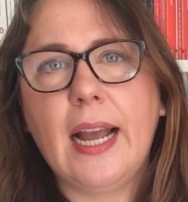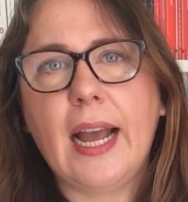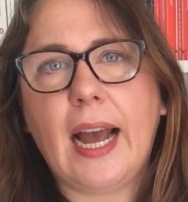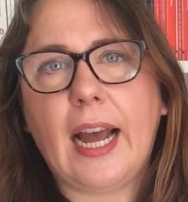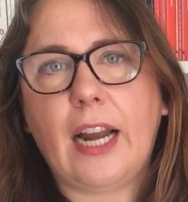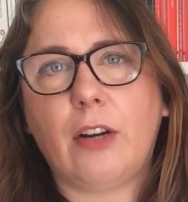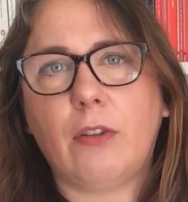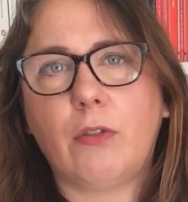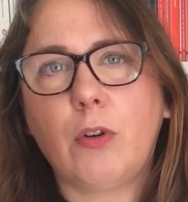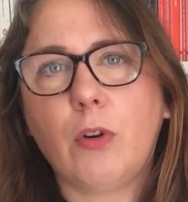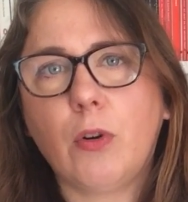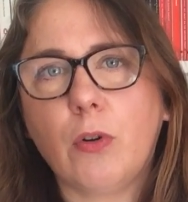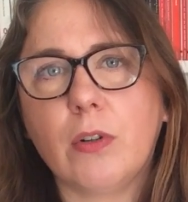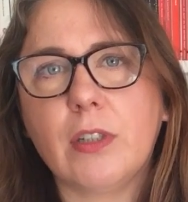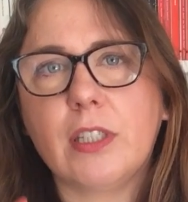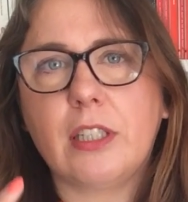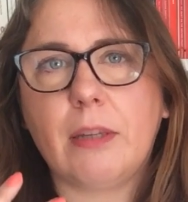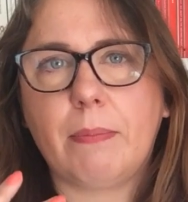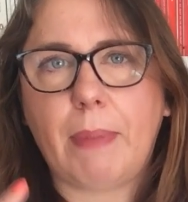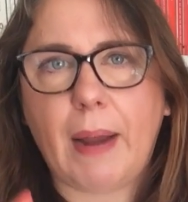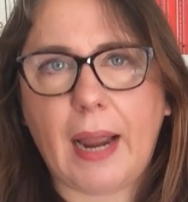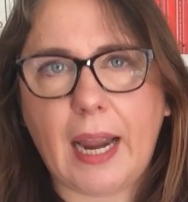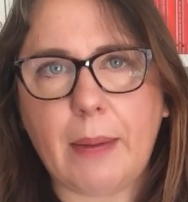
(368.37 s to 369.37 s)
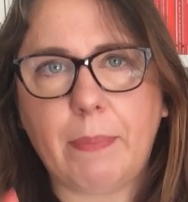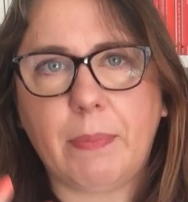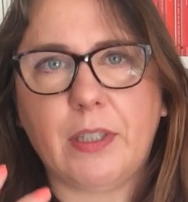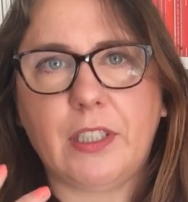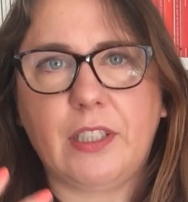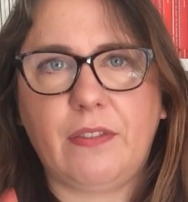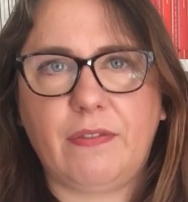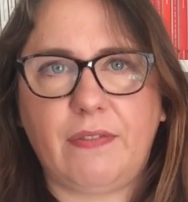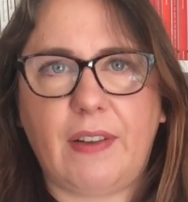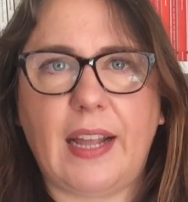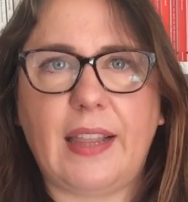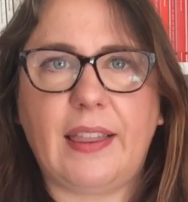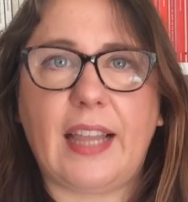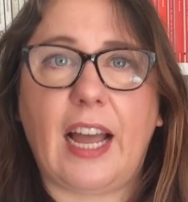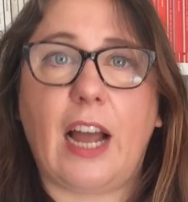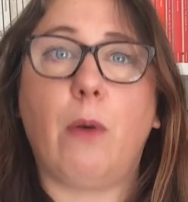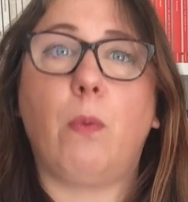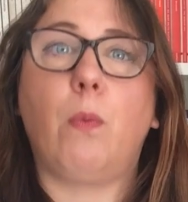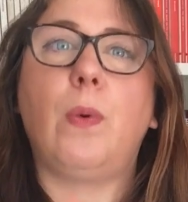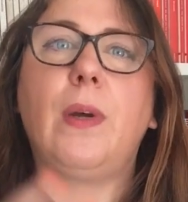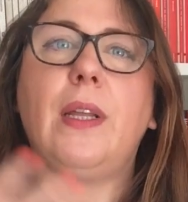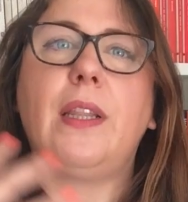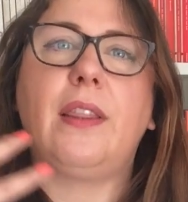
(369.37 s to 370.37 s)
And of course the papers fed
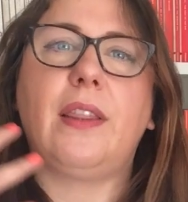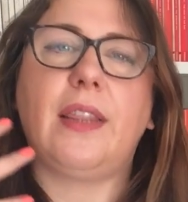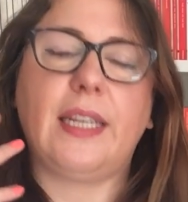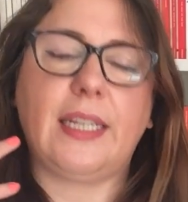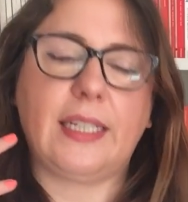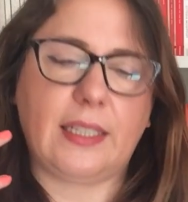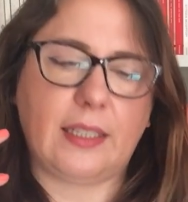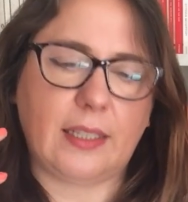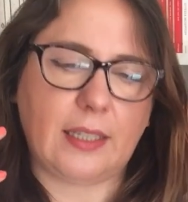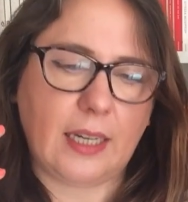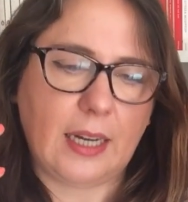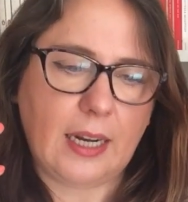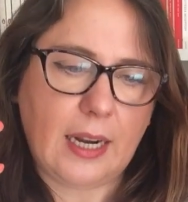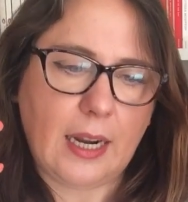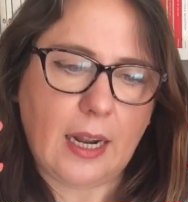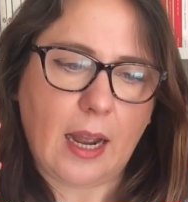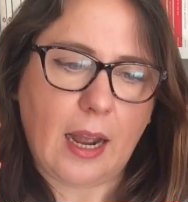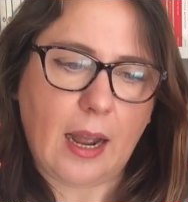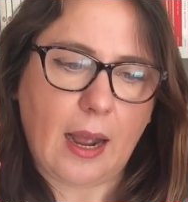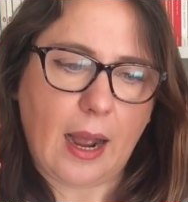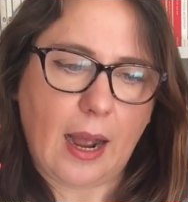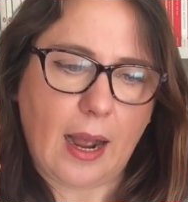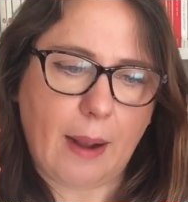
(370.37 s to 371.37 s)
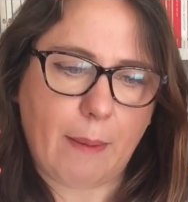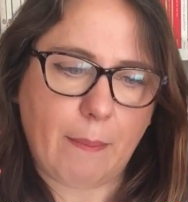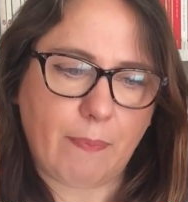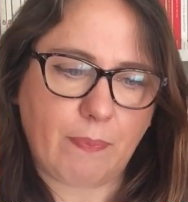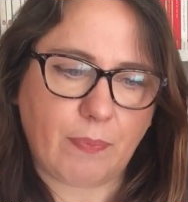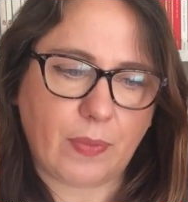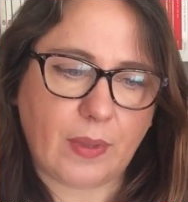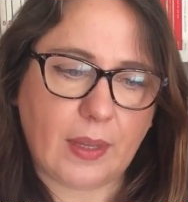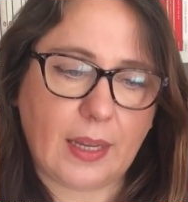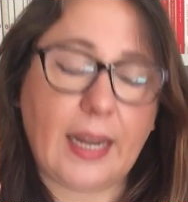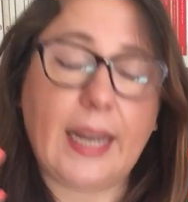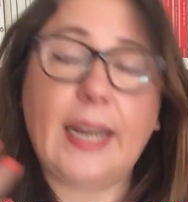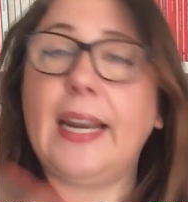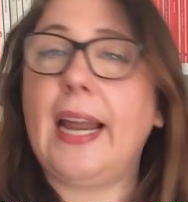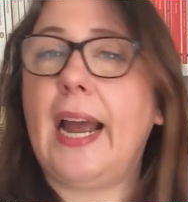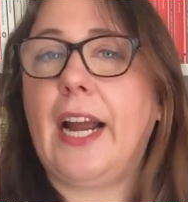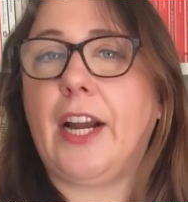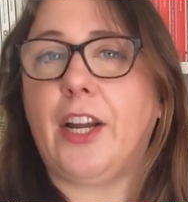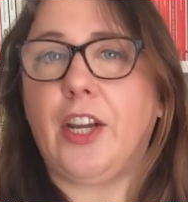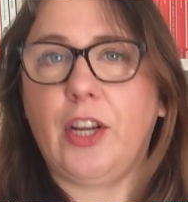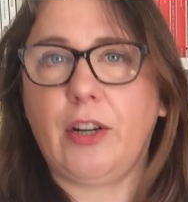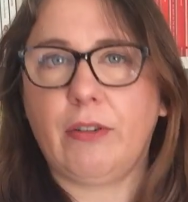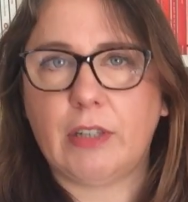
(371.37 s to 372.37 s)
that with this
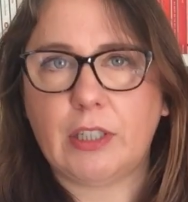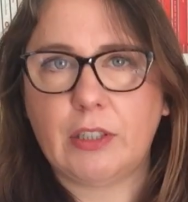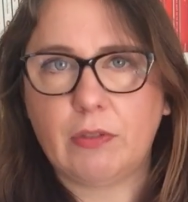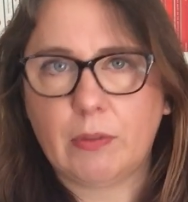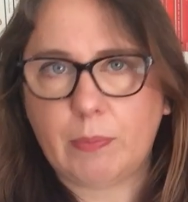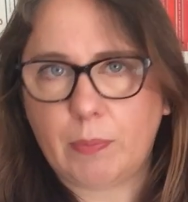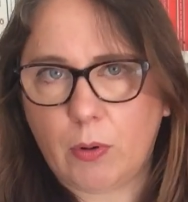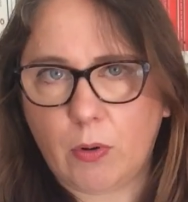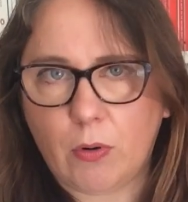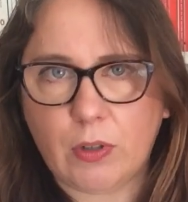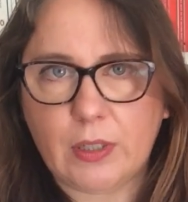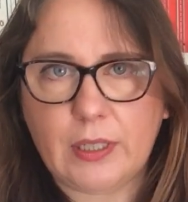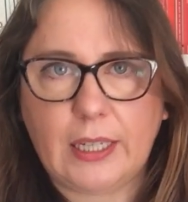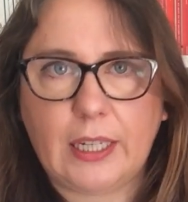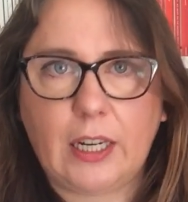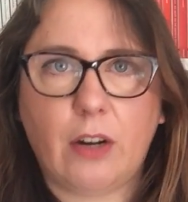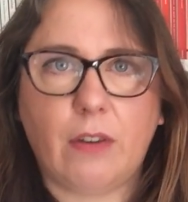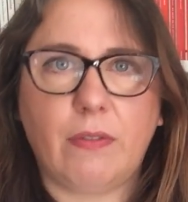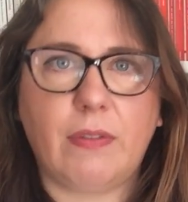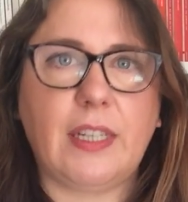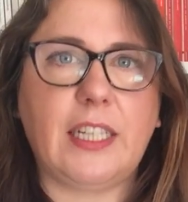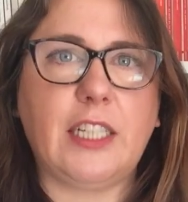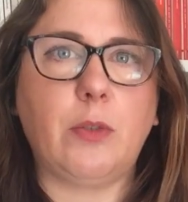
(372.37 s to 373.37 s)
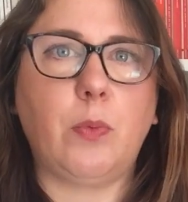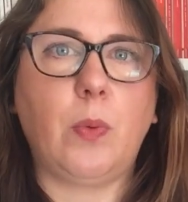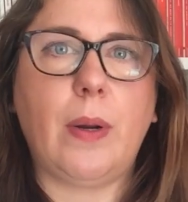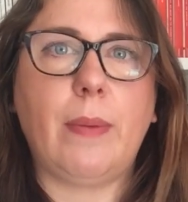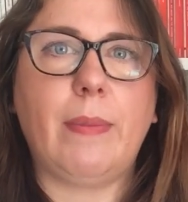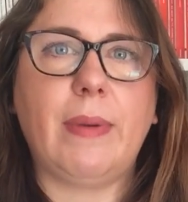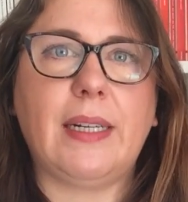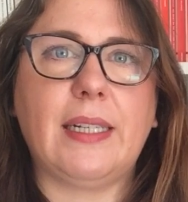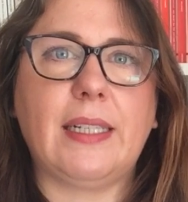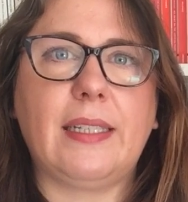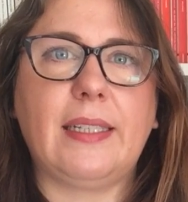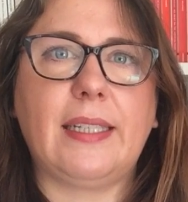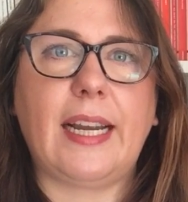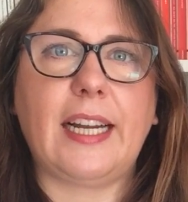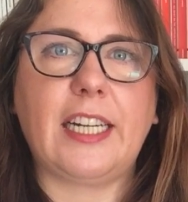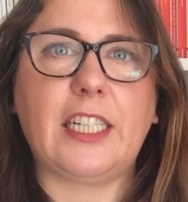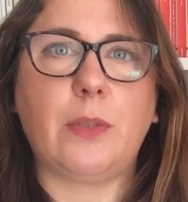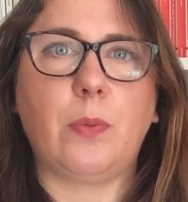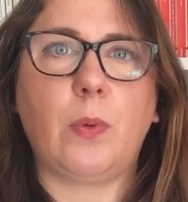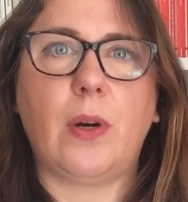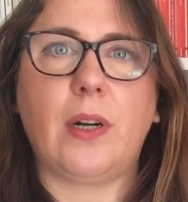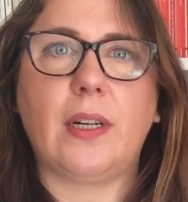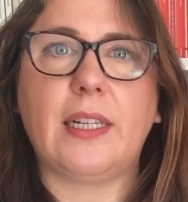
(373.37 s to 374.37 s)
inaccurate reporting of these women as
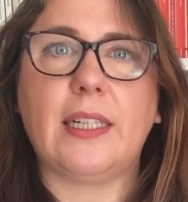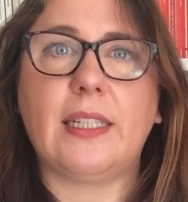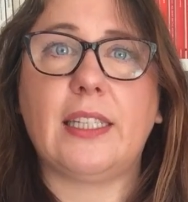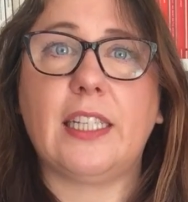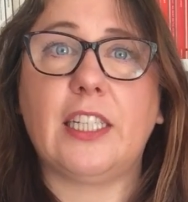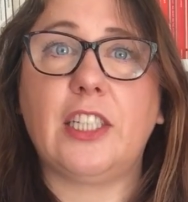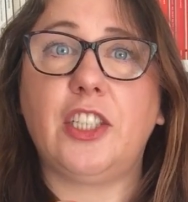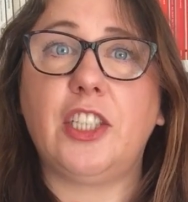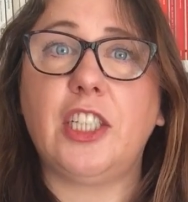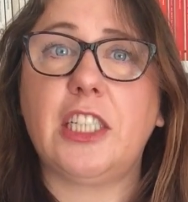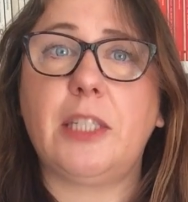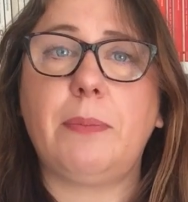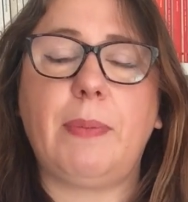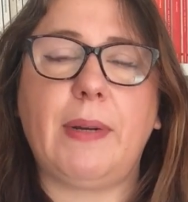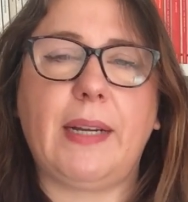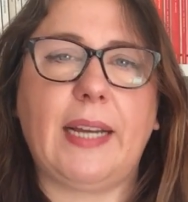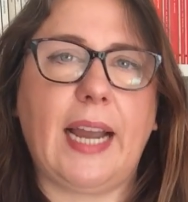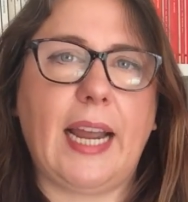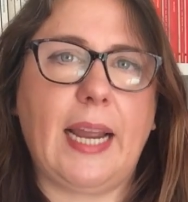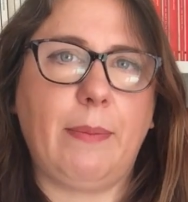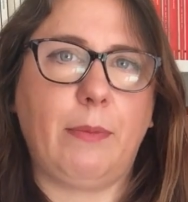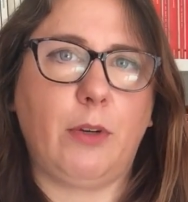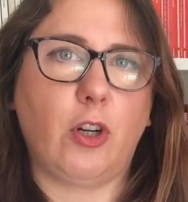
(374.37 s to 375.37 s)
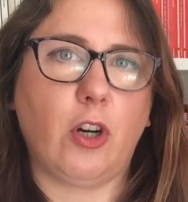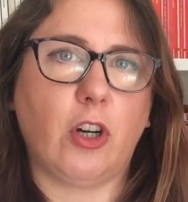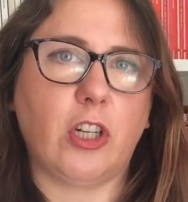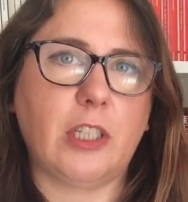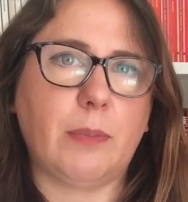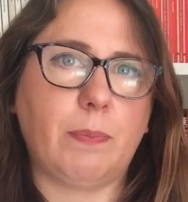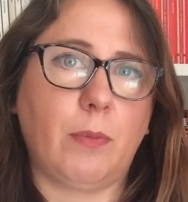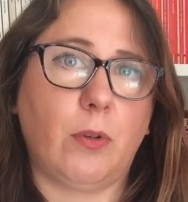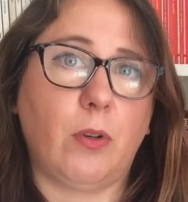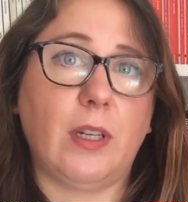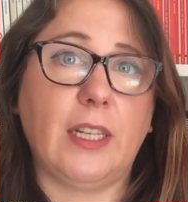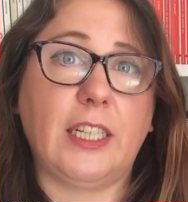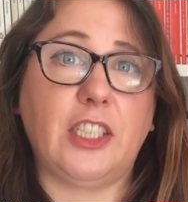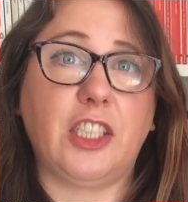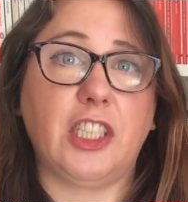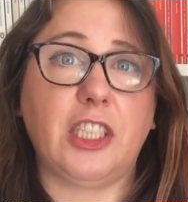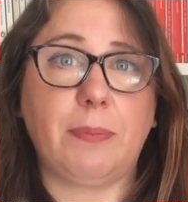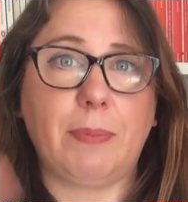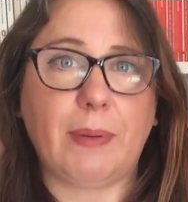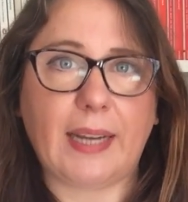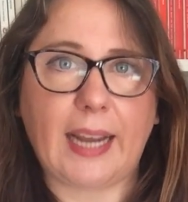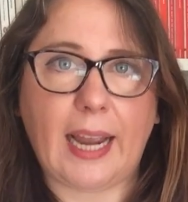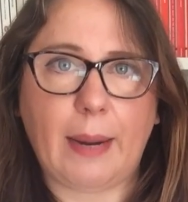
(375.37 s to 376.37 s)
sex workers that just became gospel, it
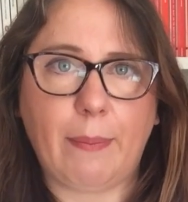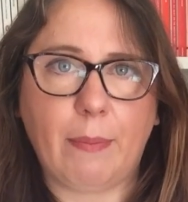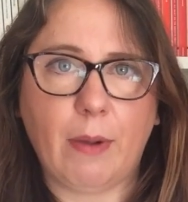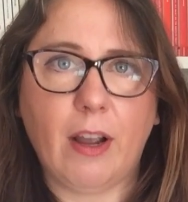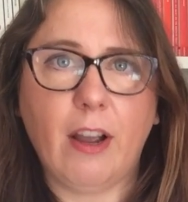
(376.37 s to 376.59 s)
just became